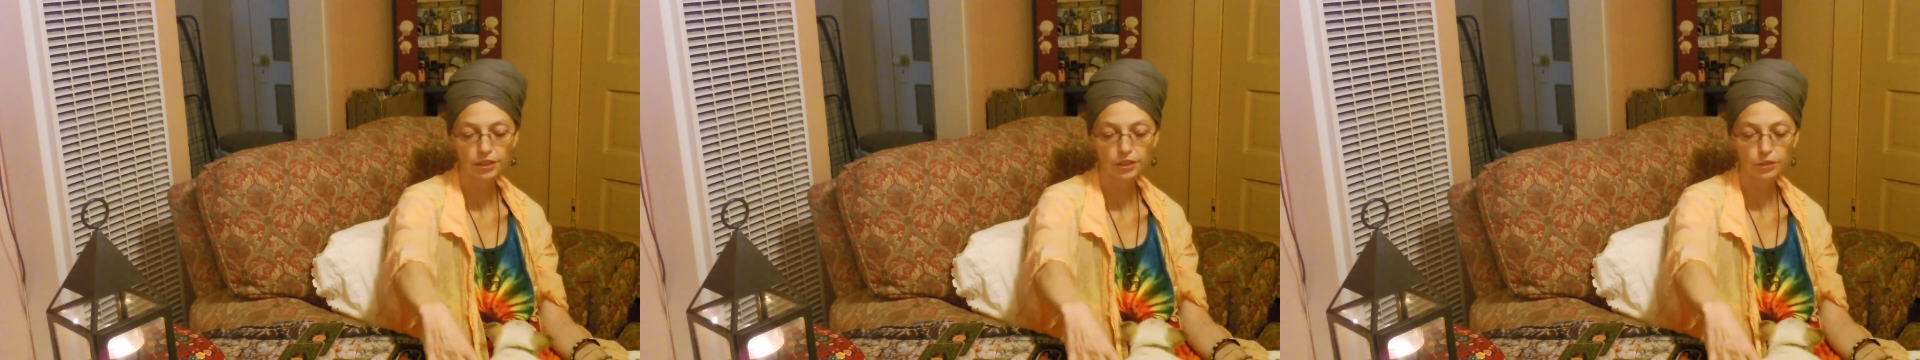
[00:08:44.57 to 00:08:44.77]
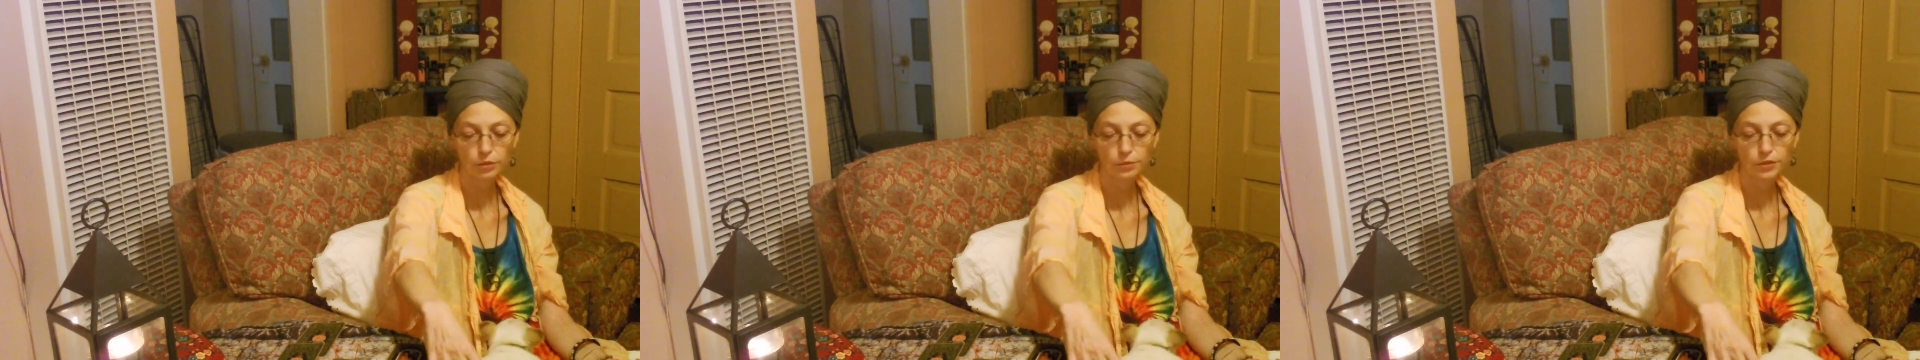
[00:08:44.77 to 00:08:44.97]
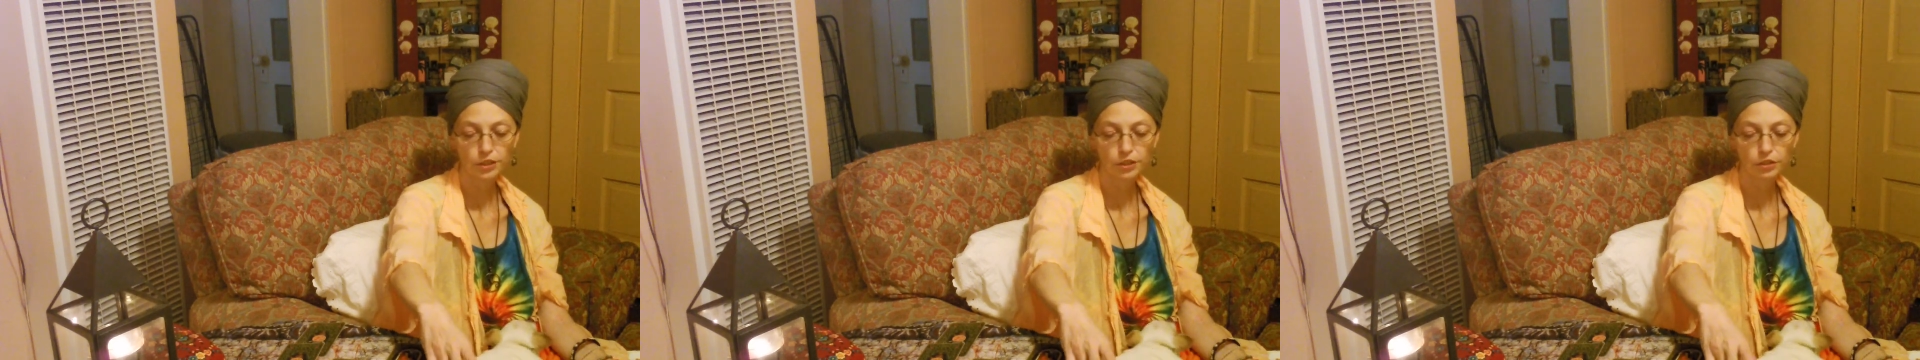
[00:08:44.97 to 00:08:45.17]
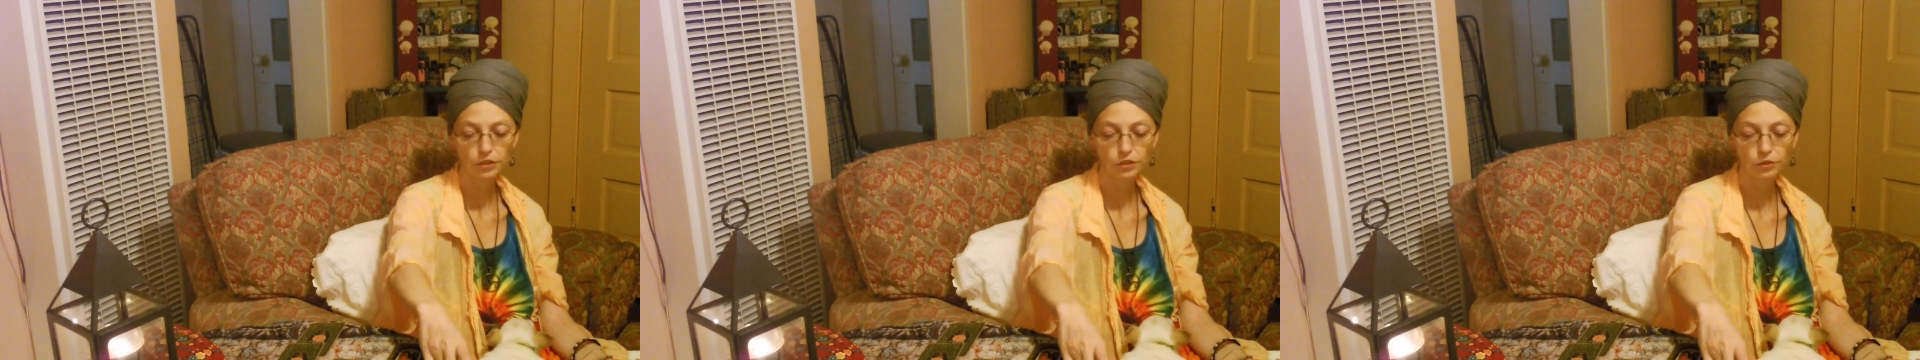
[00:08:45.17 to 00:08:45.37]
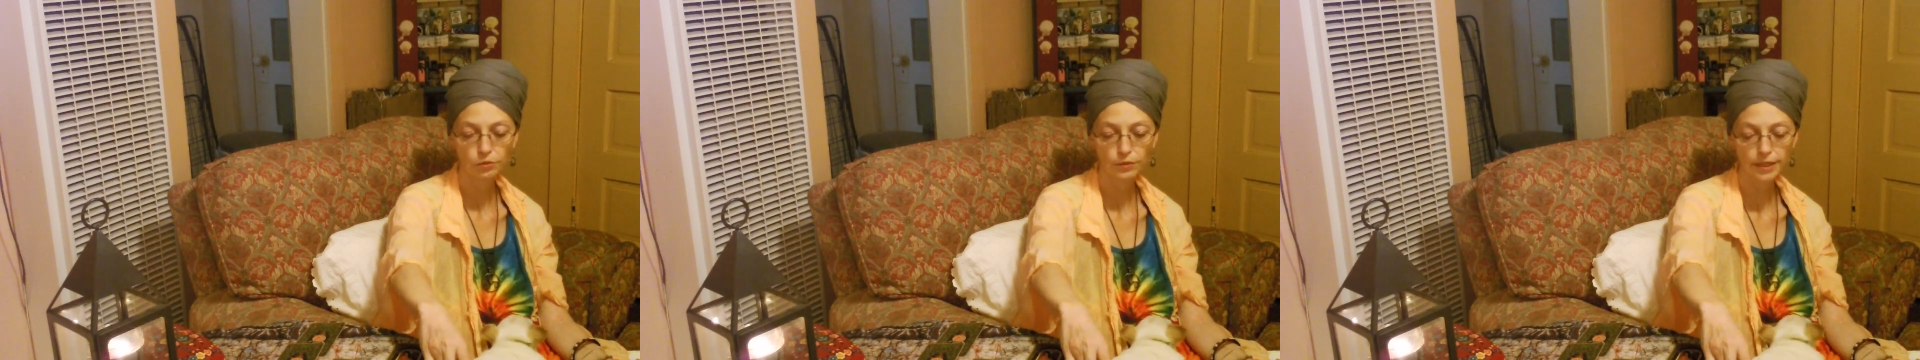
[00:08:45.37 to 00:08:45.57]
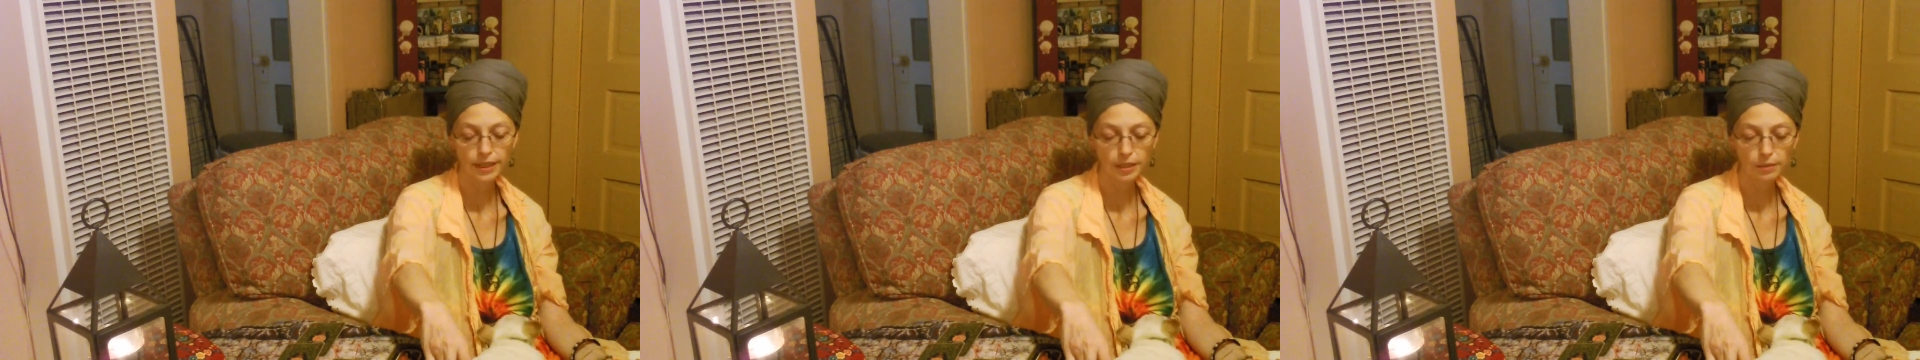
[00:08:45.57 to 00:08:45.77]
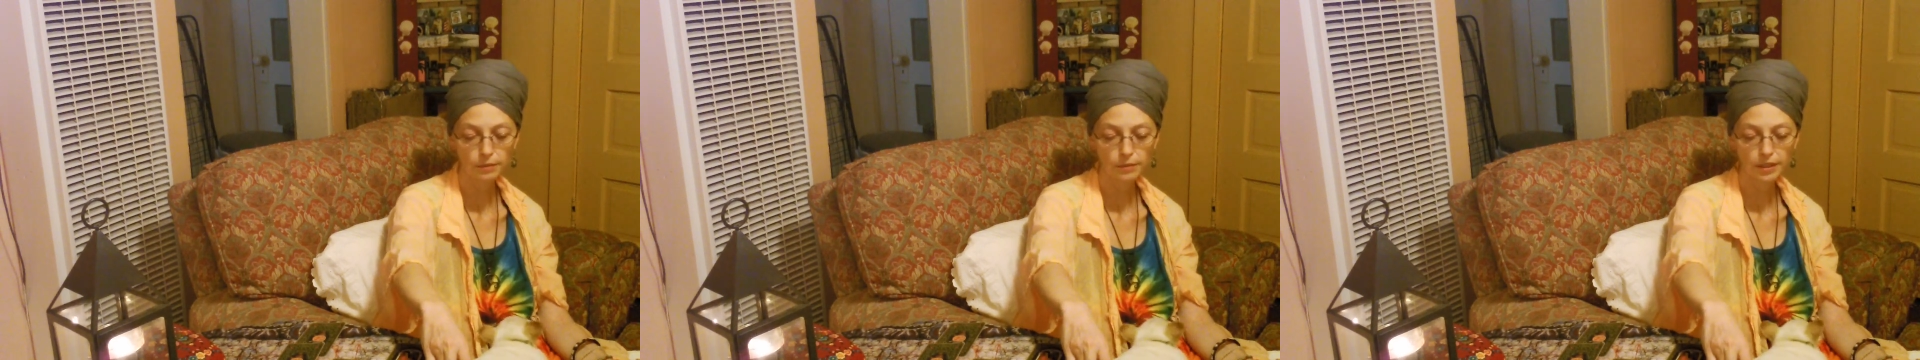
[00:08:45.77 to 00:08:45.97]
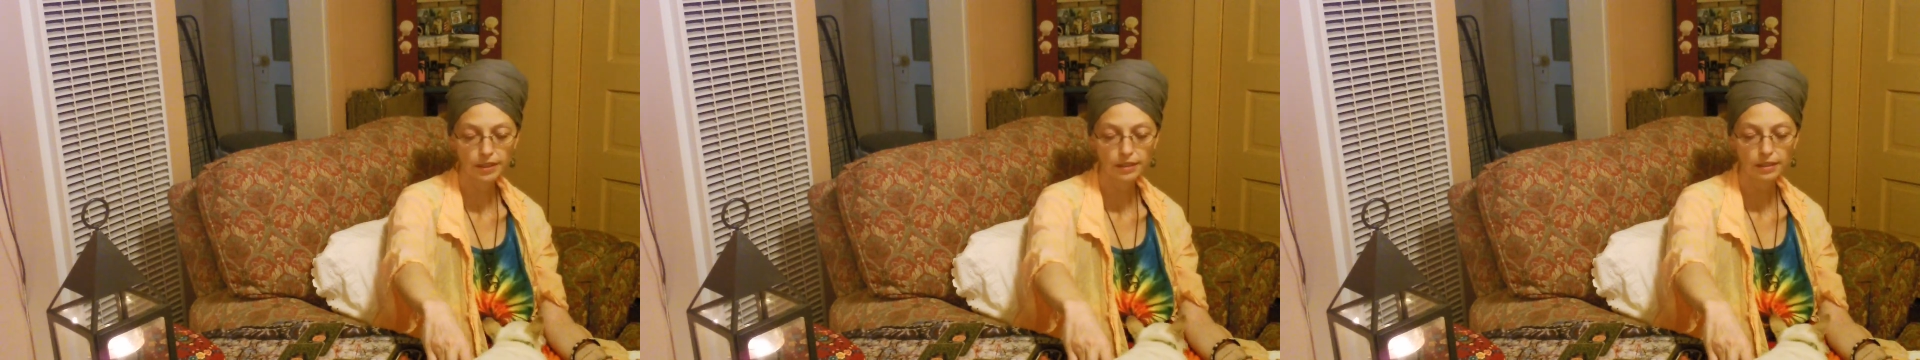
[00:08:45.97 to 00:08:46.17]
hopes,
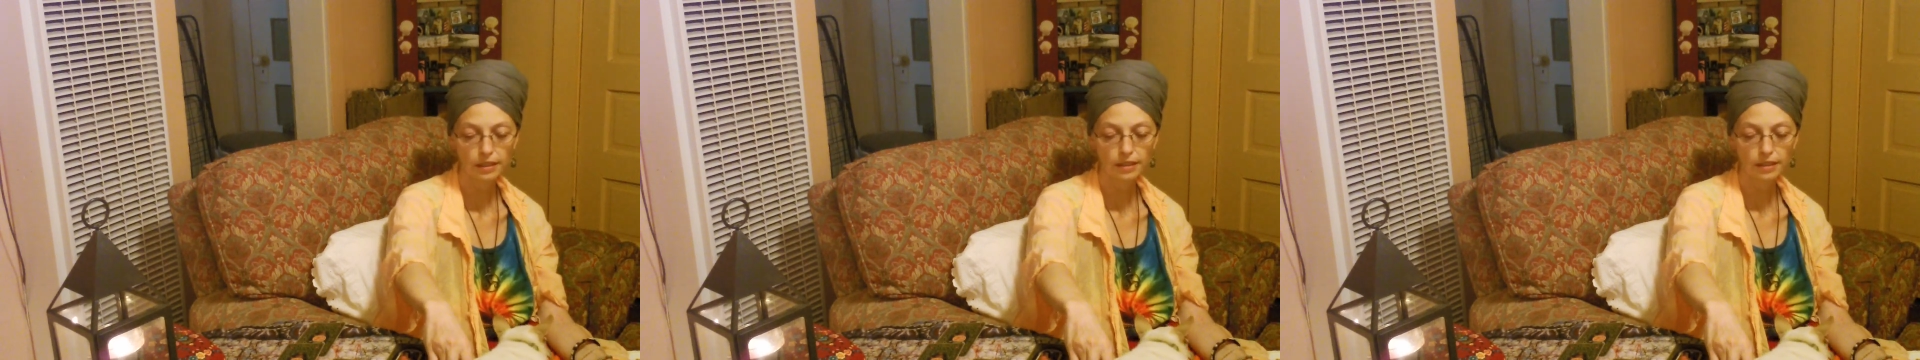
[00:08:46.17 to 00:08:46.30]
dreams,